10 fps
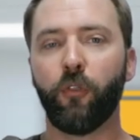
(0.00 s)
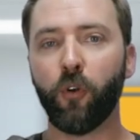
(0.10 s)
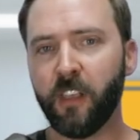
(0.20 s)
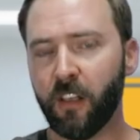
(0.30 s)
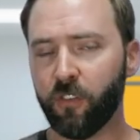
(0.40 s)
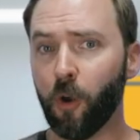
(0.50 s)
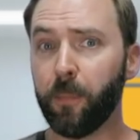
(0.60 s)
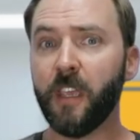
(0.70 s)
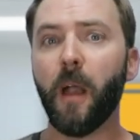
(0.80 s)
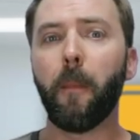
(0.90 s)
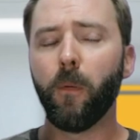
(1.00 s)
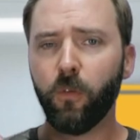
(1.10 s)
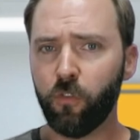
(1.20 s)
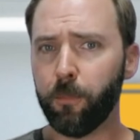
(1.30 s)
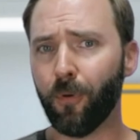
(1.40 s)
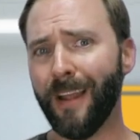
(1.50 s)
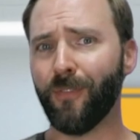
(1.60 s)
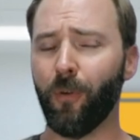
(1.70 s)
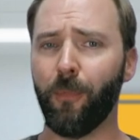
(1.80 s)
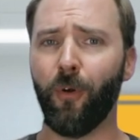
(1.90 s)
30,000 RPM, super high
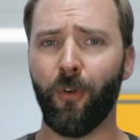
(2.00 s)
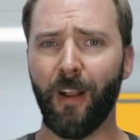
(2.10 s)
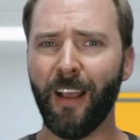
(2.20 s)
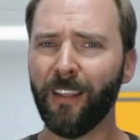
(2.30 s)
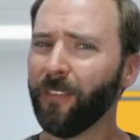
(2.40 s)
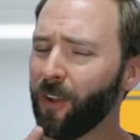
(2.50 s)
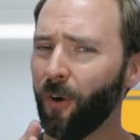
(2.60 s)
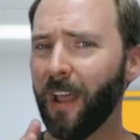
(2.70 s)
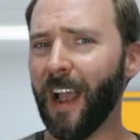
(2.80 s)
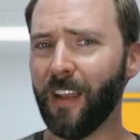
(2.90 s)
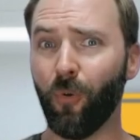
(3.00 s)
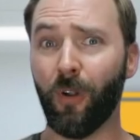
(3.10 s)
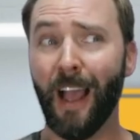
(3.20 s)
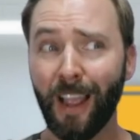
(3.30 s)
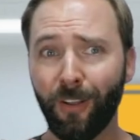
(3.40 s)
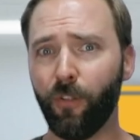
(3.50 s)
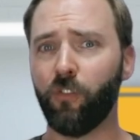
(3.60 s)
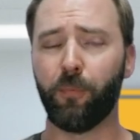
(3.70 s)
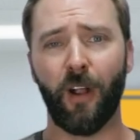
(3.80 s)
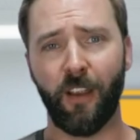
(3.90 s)
torque motor, and I know they call it a high torque. I call it
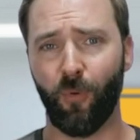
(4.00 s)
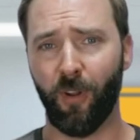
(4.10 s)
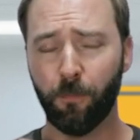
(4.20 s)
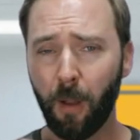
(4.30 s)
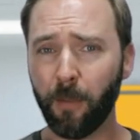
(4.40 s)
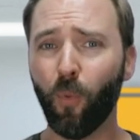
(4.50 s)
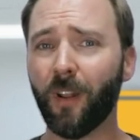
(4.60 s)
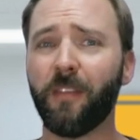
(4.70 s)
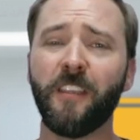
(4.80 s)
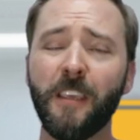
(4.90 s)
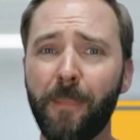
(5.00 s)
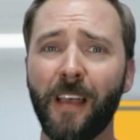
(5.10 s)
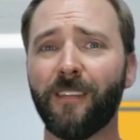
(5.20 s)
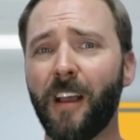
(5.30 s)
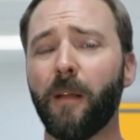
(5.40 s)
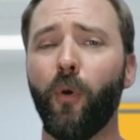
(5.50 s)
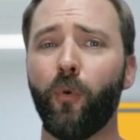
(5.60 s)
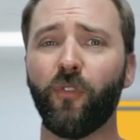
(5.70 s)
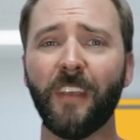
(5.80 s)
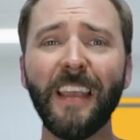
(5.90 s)
super high torque. It's probably one of the best stock
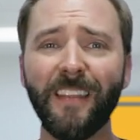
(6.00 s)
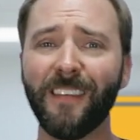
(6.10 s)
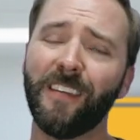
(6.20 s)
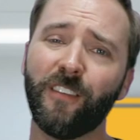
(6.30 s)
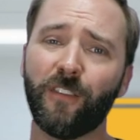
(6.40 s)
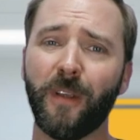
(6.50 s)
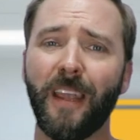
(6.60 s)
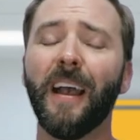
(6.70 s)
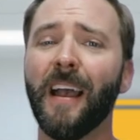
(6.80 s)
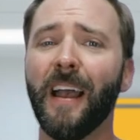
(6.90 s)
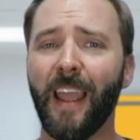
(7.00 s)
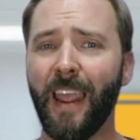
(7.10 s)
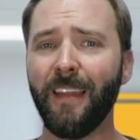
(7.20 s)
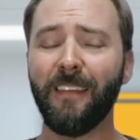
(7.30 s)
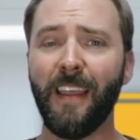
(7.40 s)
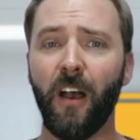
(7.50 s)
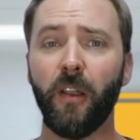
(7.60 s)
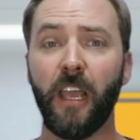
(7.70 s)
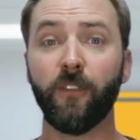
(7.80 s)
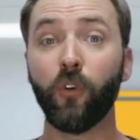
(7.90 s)
motors in this industry, hands
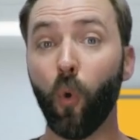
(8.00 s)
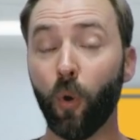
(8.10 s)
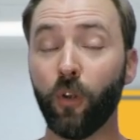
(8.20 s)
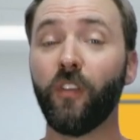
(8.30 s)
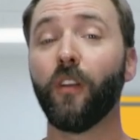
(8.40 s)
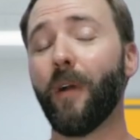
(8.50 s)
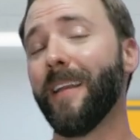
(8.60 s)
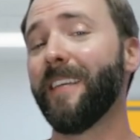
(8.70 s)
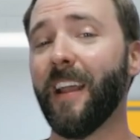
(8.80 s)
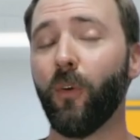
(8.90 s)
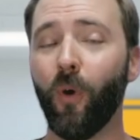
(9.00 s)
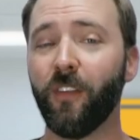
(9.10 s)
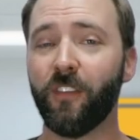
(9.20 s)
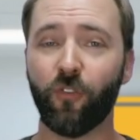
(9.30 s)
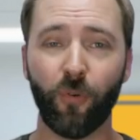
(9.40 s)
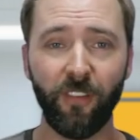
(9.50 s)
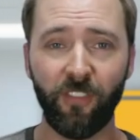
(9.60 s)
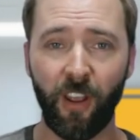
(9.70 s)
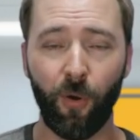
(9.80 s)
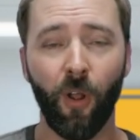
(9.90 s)
down. And of course, Krytac was the
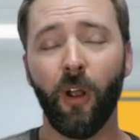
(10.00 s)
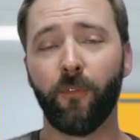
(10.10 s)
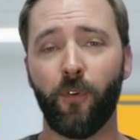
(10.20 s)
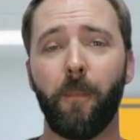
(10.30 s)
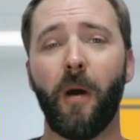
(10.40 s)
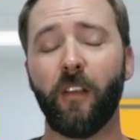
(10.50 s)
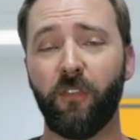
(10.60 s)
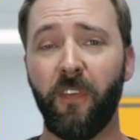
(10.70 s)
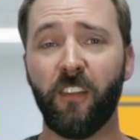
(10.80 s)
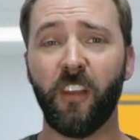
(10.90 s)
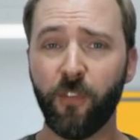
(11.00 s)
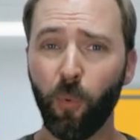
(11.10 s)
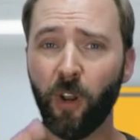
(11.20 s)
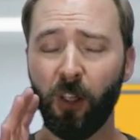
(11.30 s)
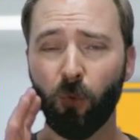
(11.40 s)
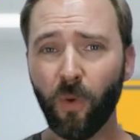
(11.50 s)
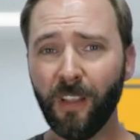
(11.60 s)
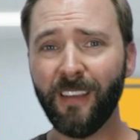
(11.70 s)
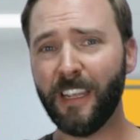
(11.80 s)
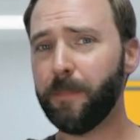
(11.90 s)
trendsetter for MOSFETs. Now, if you want to get
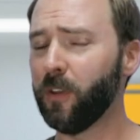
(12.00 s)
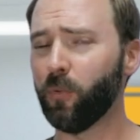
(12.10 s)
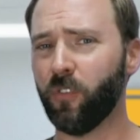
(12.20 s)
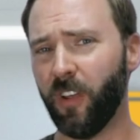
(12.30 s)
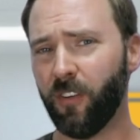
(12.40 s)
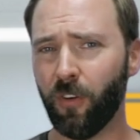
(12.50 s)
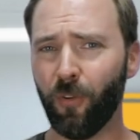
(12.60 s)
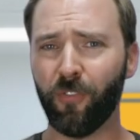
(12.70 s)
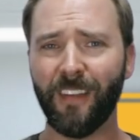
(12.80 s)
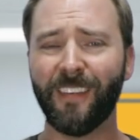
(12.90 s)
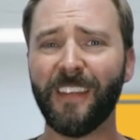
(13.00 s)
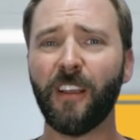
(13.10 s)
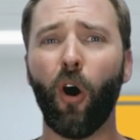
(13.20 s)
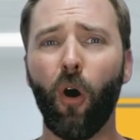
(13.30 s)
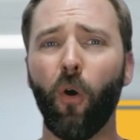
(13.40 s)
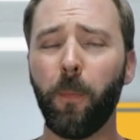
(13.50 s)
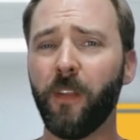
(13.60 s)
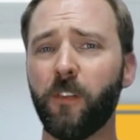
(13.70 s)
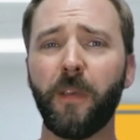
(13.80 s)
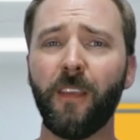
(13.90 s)
really deep into internals and see all the
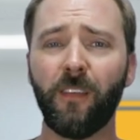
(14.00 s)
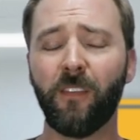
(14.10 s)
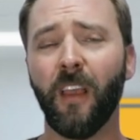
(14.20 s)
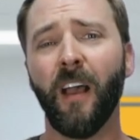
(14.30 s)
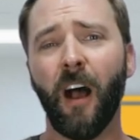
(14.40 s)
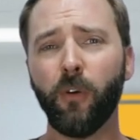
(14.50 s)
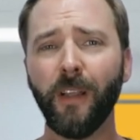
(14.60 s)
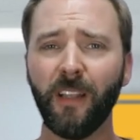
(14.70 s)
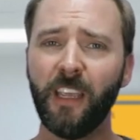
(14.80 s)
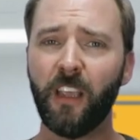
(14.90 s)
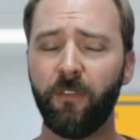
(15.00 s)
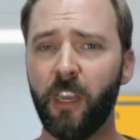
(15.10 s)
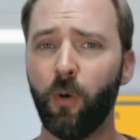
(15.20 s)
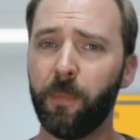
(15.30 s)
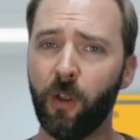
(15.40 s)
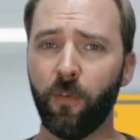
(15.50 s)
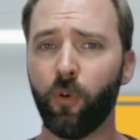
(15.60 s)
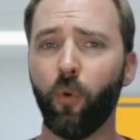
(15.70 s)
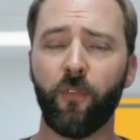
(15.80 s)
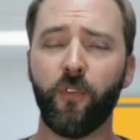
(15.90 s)
bits and pieces, I'll go ahead and link a video up here in the
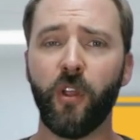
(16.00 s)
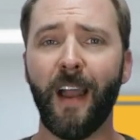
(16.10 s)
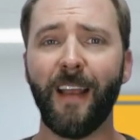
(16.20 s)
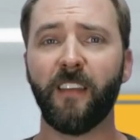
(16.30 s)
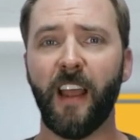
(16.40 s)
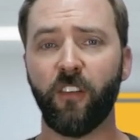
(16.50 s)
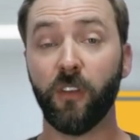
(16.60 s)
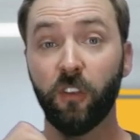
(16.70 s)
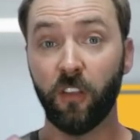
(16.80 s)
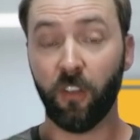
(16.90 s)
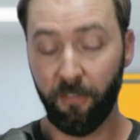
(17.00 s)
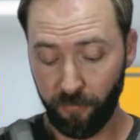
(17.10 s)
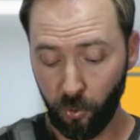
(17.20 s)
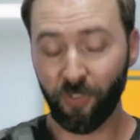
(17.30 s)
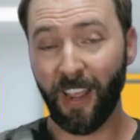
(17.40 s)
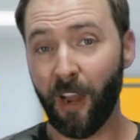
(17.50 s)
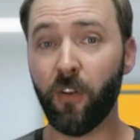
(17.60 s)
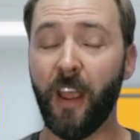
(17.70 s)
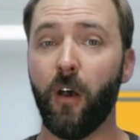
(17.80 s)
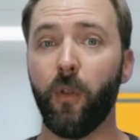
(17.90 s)
corner for you guys that actually does a full
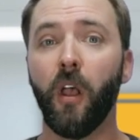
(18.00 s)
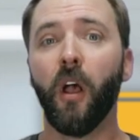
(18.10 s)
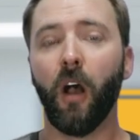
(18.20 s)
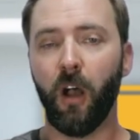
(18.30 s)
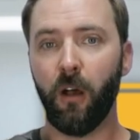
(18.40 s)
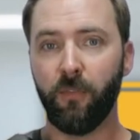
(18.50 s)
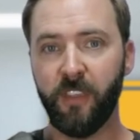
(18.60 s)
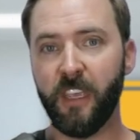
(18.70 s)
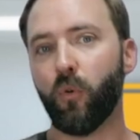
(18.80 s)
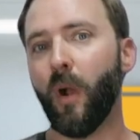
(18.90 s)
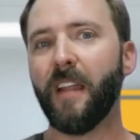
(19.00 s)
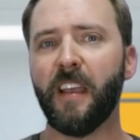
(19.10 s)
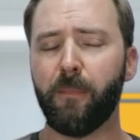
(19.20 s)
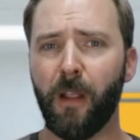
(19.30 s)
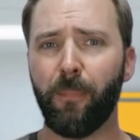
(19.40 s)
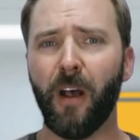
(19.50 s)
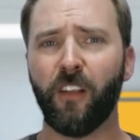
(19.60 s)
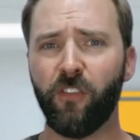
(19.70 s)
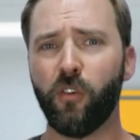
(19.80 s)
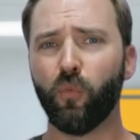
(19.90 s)
teardown of the Krytac mech
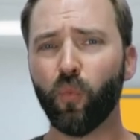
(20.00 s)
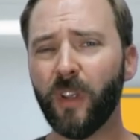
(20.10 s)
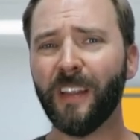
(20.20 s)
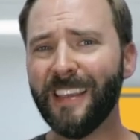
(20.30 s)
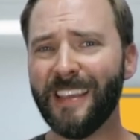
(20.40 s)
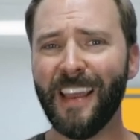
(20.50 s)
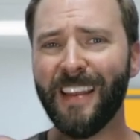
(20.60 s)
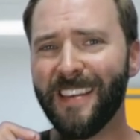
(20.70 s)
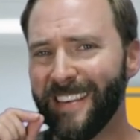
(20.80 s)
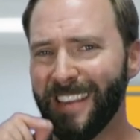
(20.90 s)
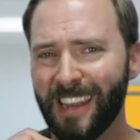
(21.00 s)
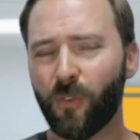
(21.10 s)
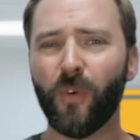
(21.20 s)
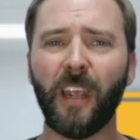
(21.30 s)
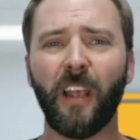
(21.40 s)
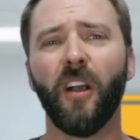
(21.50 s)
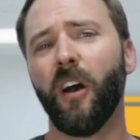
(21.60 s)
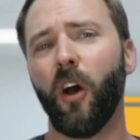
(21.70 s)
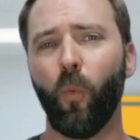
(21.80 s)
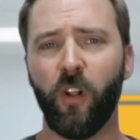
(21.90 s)
box. So you can really get nitty gritty
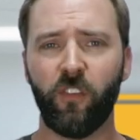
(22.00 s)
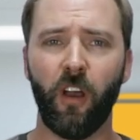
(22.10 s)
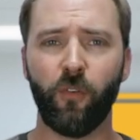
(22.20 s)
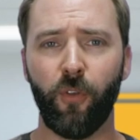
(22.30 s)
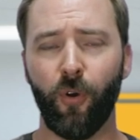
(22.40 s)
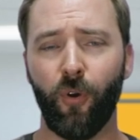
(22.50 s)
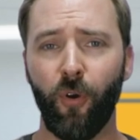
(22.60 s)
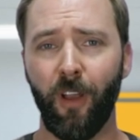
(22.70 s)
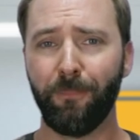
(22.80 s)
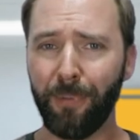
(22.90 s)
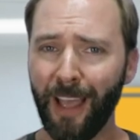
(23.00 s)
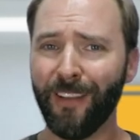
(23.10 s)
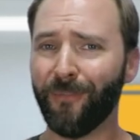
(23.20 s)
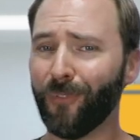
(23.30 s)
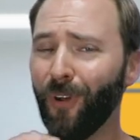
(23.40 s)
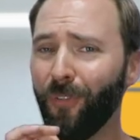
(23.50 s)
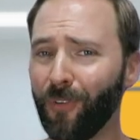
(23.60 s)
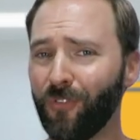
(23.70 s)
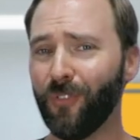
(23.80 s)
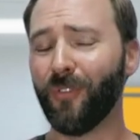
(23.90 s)
on what's under the hood. But for all
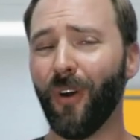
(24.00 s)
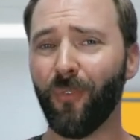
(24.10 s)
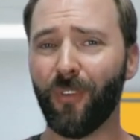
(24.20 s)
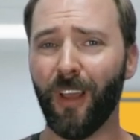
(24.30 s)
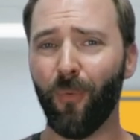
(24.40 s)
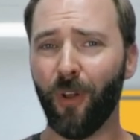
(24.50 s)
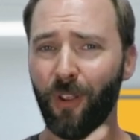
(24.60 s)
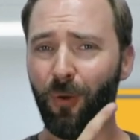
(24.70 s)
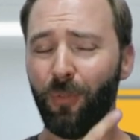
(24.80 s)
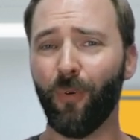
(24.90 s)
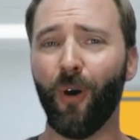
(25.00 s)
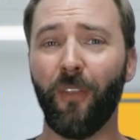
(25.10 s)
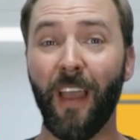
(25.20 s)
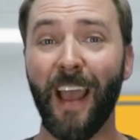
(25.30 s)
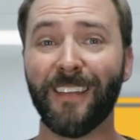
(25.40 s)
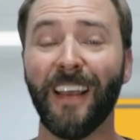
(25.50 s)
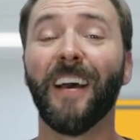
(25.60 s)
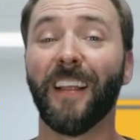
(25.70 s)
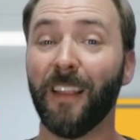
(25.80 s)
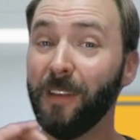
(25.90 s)
those you don't uh, want to go through all that,
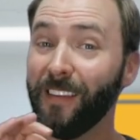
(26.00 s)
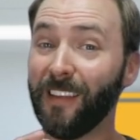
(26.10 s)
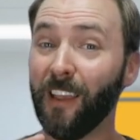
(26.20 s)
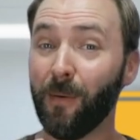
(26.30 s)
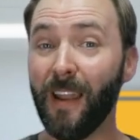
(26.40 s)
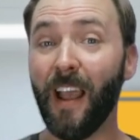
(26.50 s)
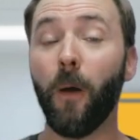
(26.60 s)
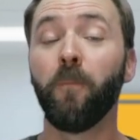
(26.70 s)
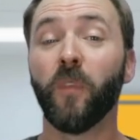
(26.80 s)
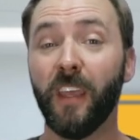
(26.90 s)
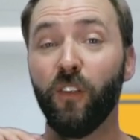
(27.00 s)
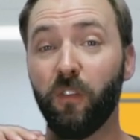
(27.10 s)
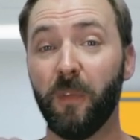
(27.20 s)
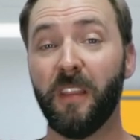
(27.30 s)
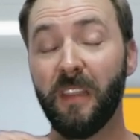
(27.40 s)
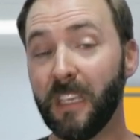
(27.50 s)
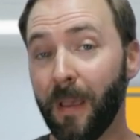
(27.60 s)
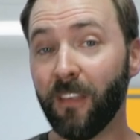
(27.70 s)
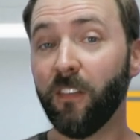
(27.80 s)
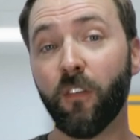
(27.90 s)
let me just tell you right now, it is some of the
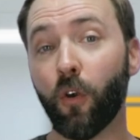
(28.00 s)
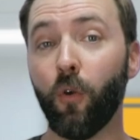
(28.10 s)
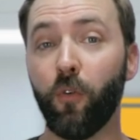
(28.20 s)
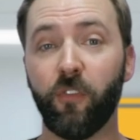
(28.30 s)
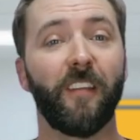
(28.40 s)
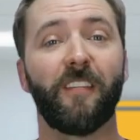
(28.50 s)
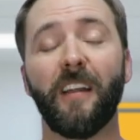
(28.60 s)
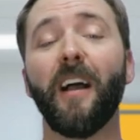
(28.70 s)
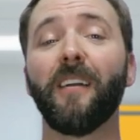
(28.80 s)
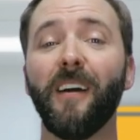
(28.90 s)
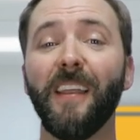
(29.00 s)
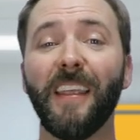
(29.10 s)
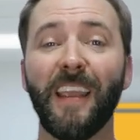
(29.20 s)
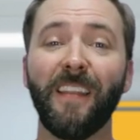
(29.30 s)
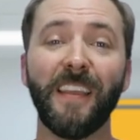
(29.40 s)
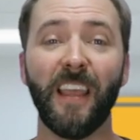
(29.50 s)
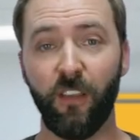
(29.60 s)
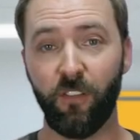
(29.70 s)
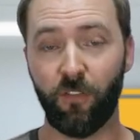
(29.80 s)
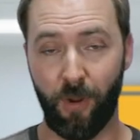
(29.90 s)
best internals in a stock gun in the
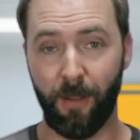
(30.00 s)
industry